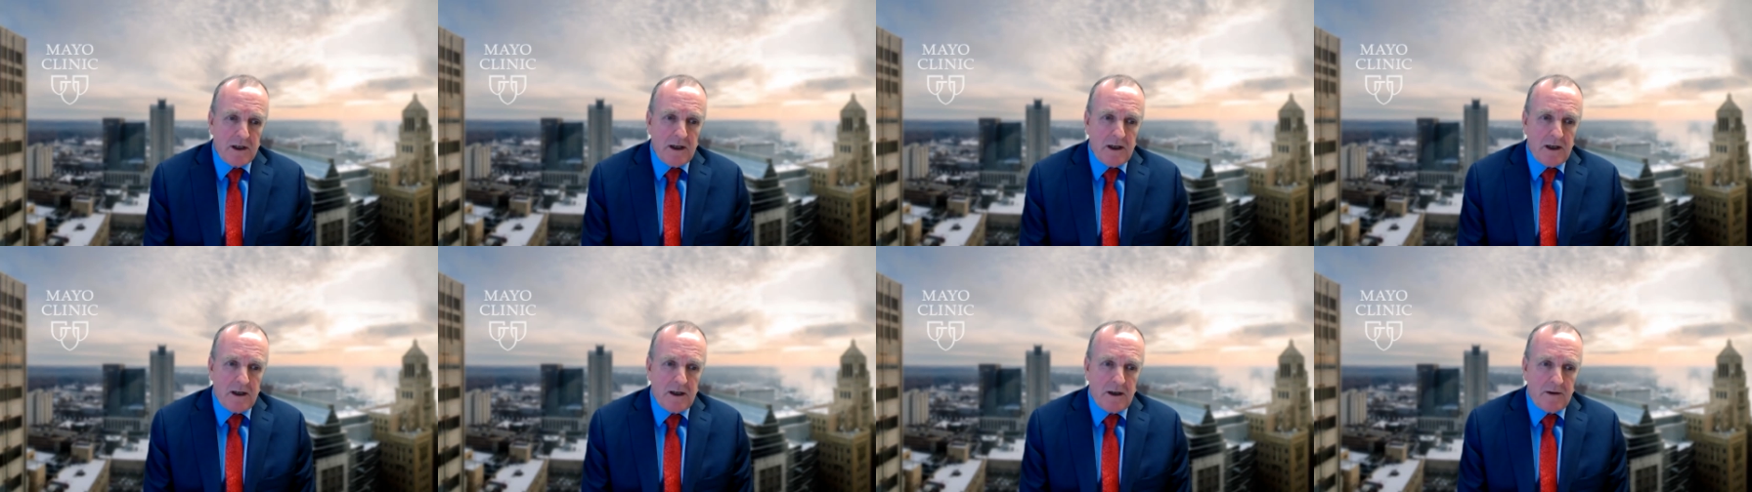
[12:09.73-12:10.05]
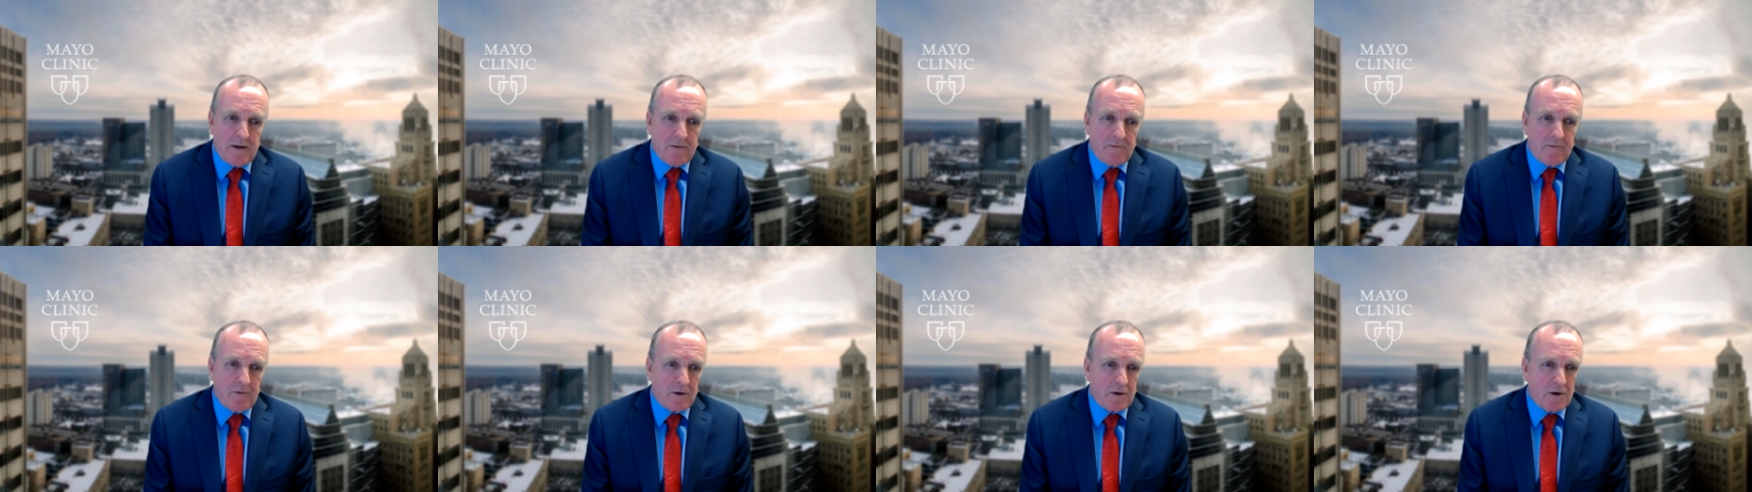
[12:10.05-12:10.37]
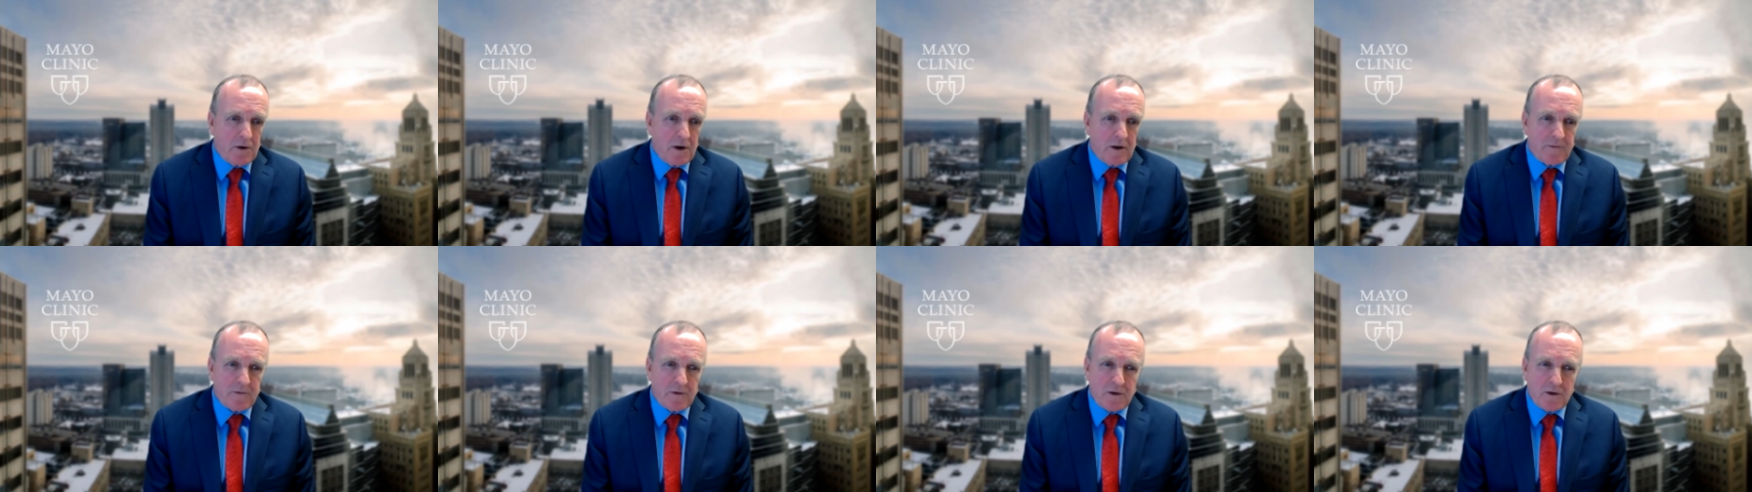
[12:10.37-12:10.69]
Uh, very
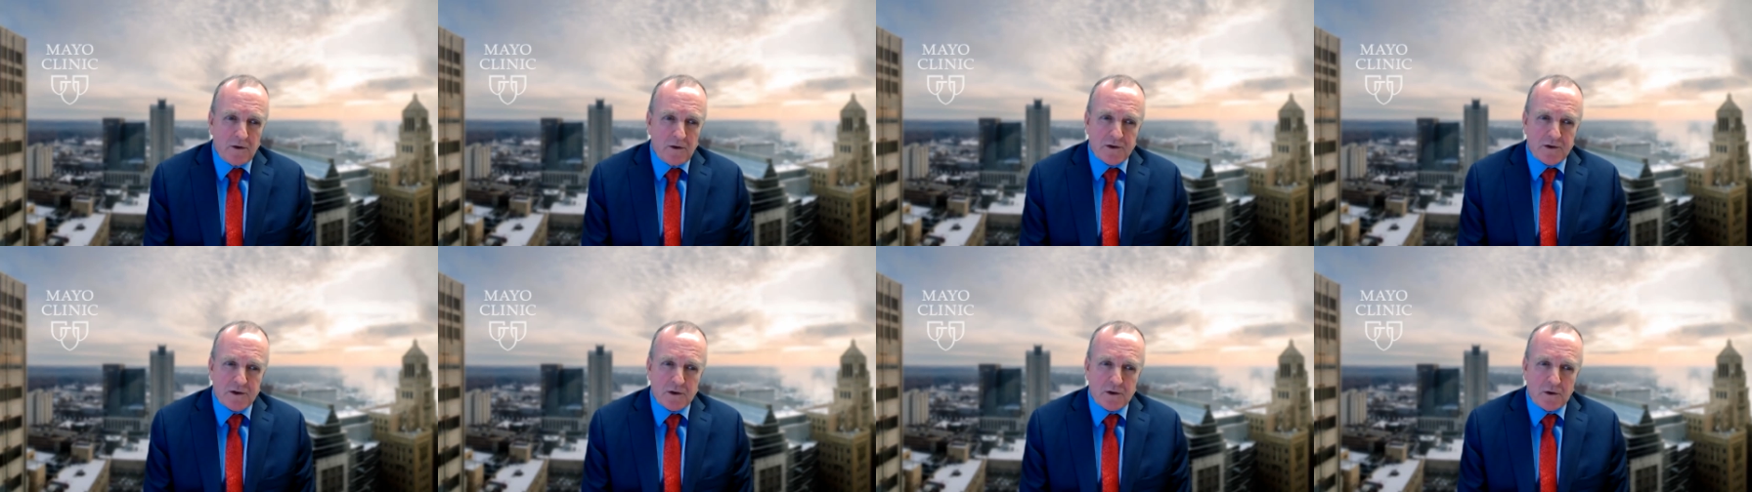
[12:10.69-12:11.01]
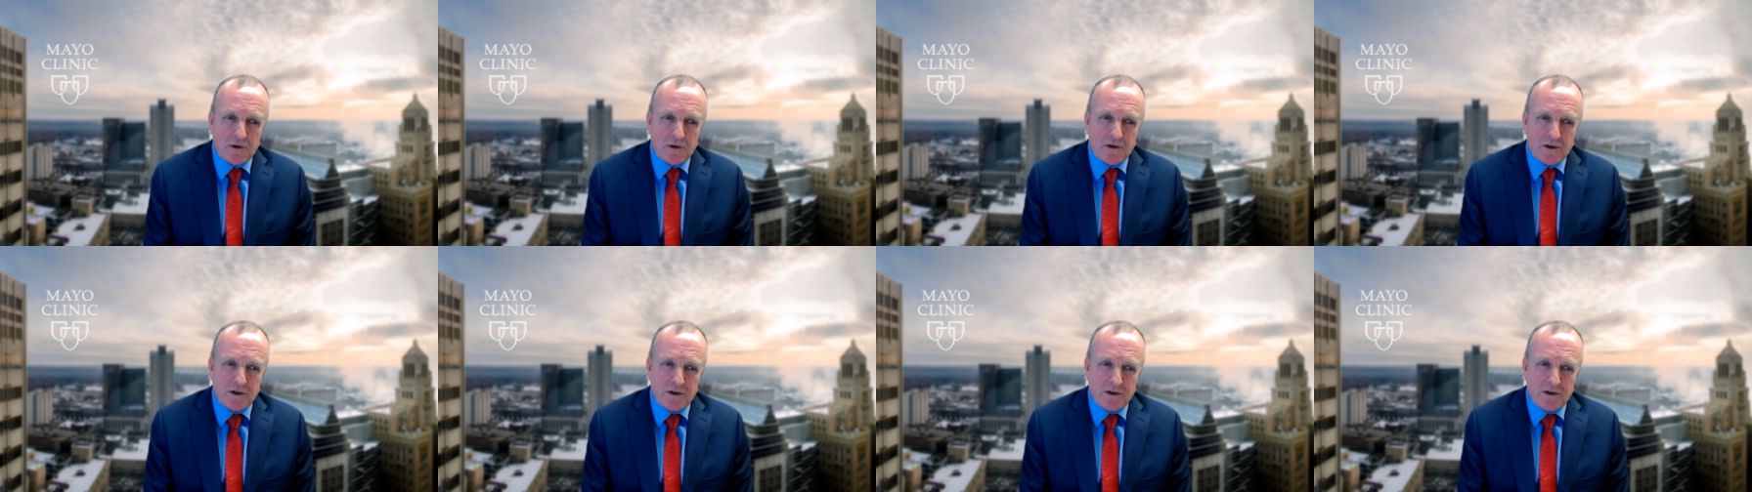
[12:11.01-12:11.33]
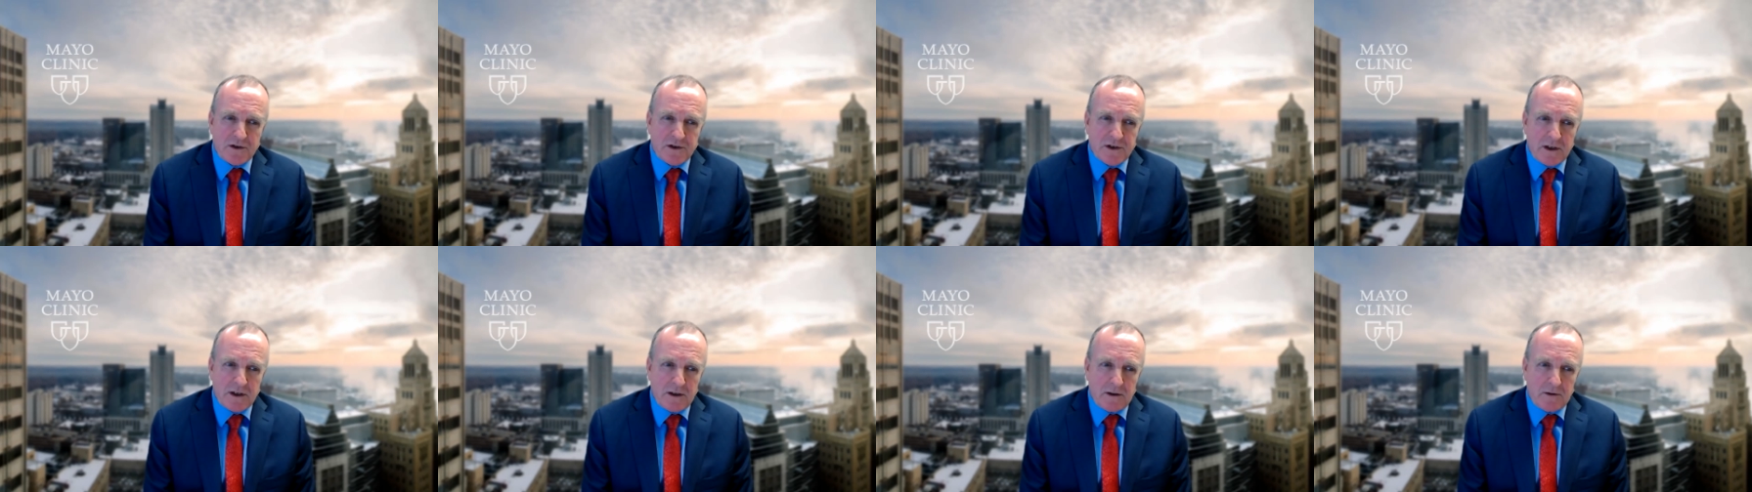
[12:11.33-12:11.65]
often the
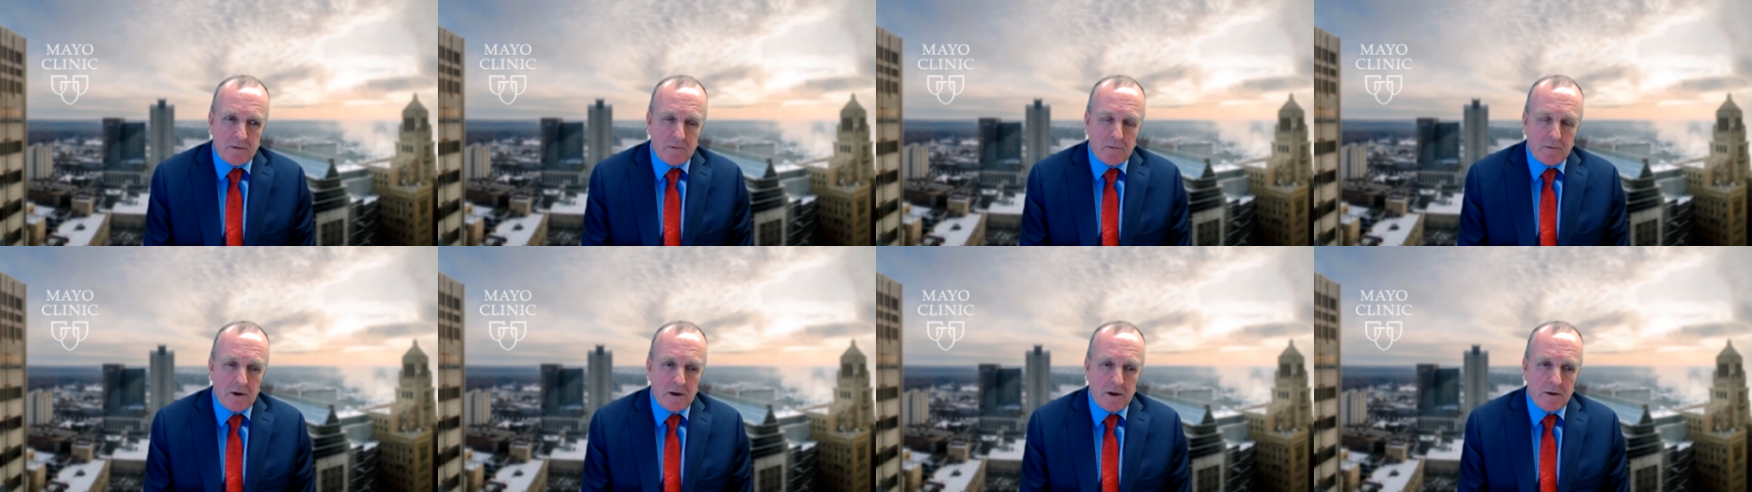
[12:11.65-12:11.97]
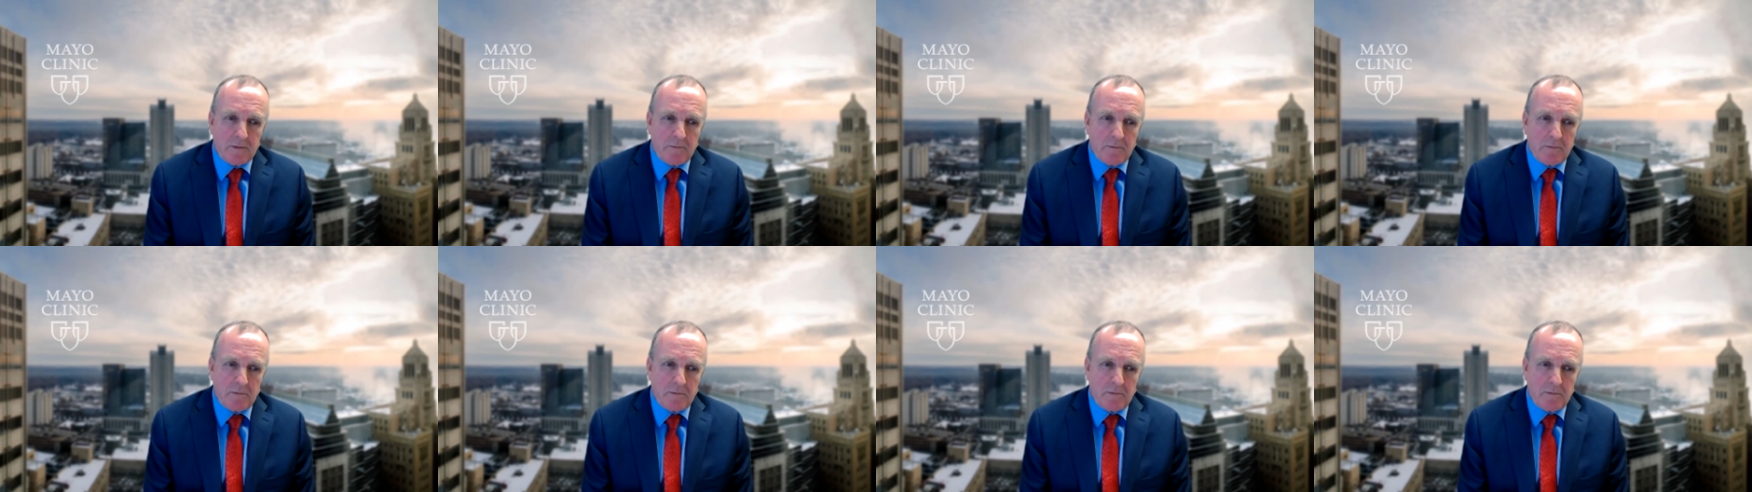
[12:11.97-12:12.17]
surgeons are uh,